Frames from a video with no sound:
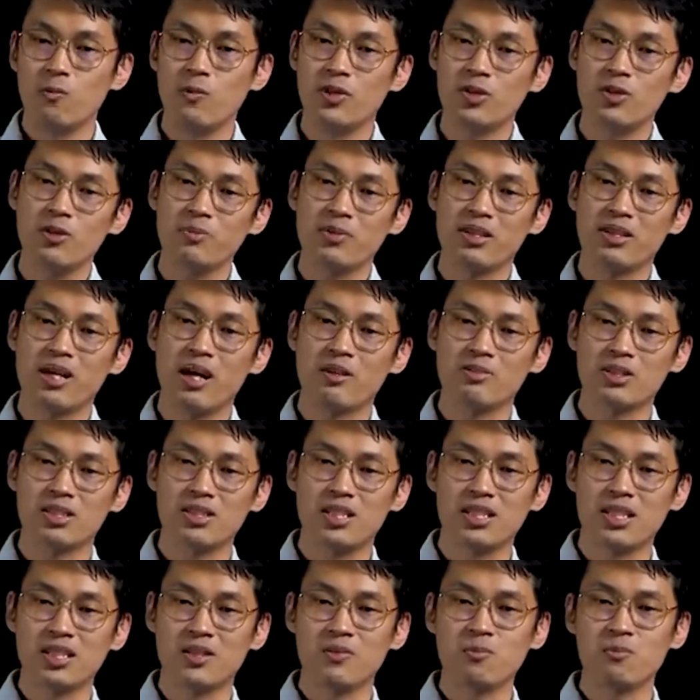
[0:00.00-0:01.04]
When we talk about
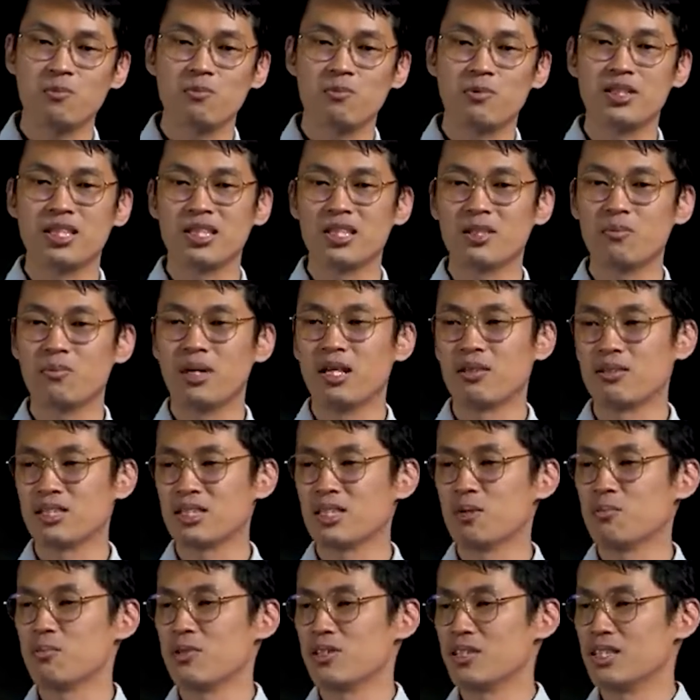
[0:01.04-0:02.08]
counseling, we think
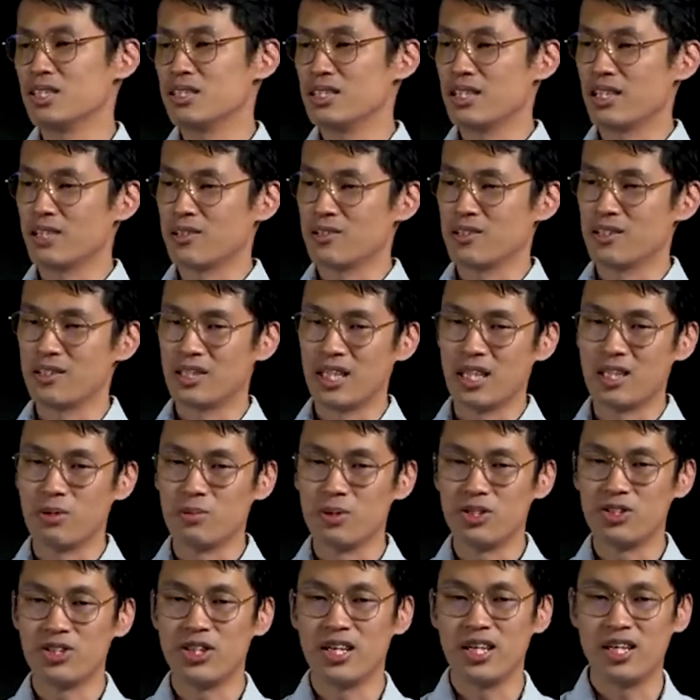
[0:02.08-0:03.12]
about somebody sitting in a
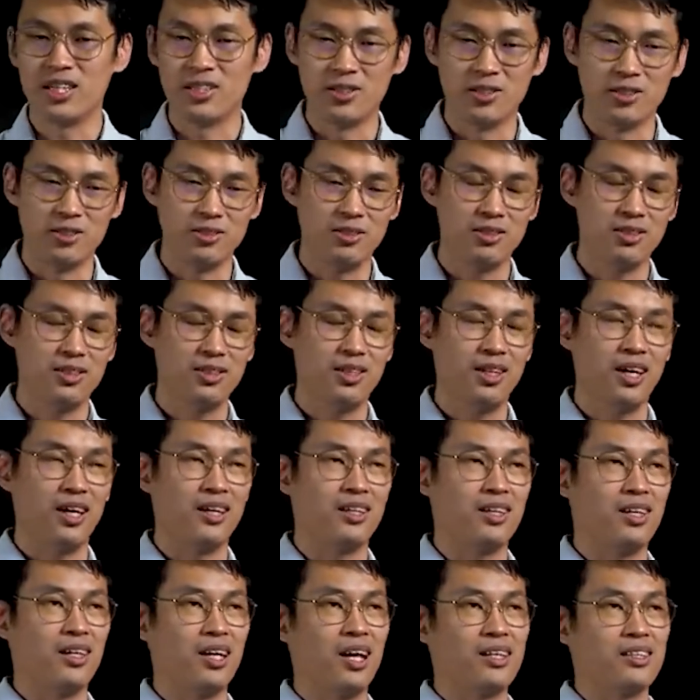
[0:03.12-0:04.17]
therapy chair, you know,
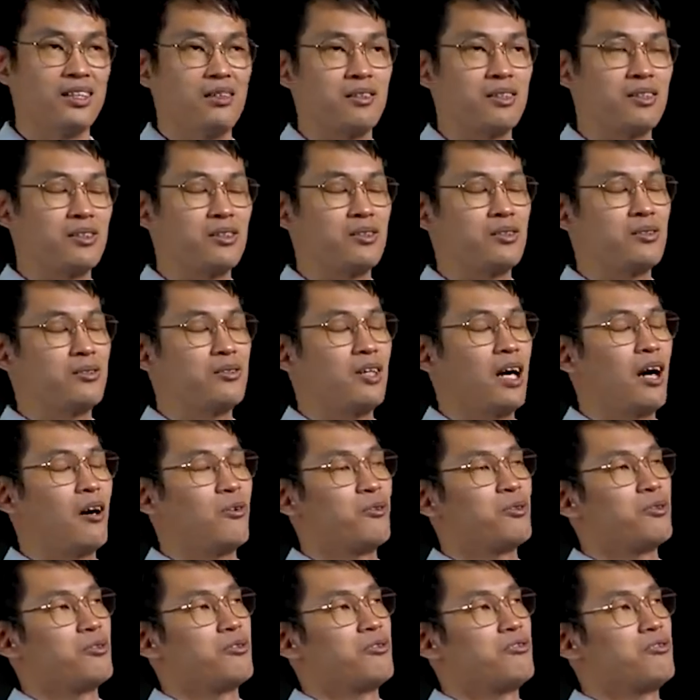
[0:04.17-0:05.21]
and then telling you,
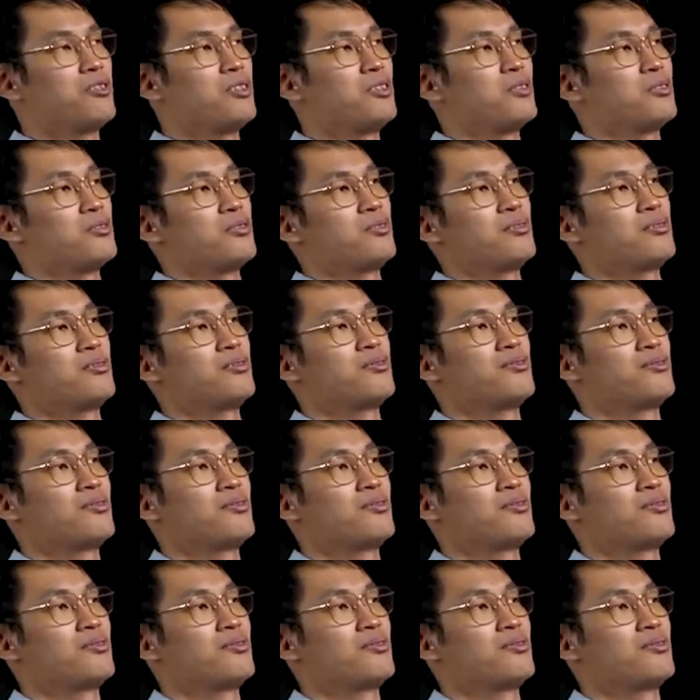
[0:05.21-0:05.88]
how do you feel?